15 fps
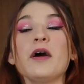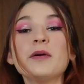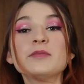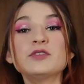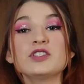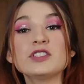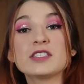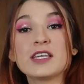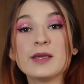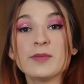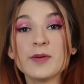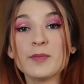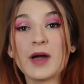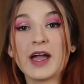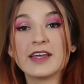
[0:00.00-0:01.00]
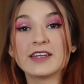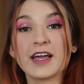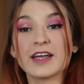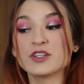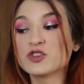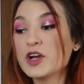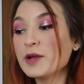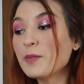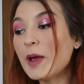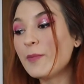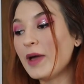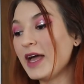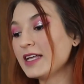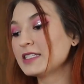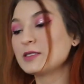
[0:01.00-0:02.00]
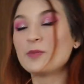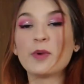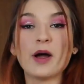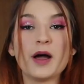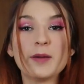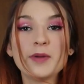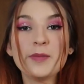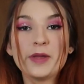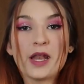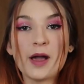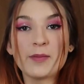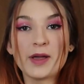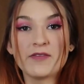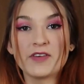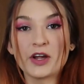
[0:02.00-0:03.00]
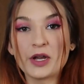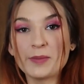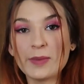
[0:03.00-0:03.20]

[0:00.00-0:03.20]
not. Just keep in mind I tried my best, but maybe not my very